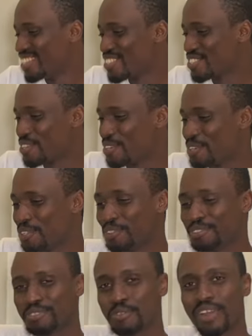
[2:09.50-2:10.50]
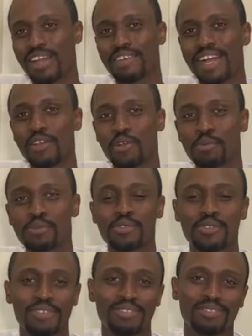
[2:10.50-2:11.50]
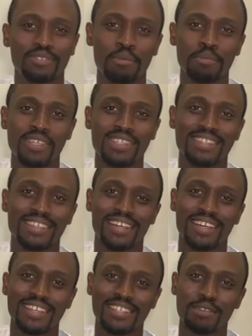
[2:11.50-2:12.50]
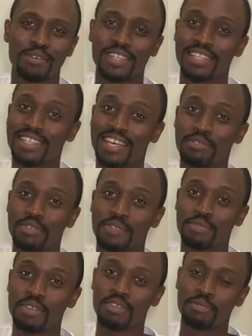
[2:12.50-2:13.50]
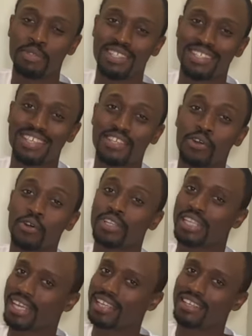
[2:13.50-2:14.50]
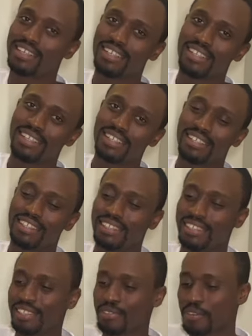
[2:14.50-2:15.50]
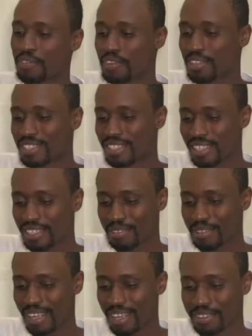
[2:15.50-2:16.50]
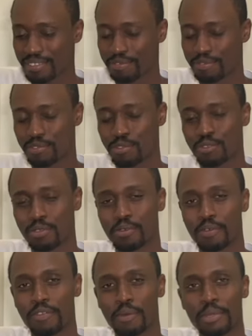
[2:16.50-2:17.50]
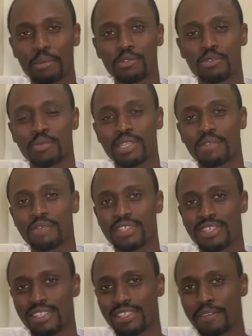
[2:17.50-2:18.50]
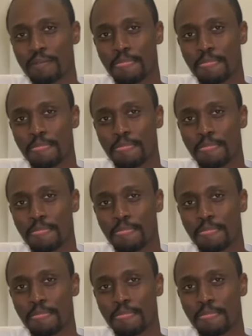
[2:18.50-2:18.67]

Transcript: So, we have high hopes to meet some of the leaders we've been seeing online. We've not been able to meet them physically.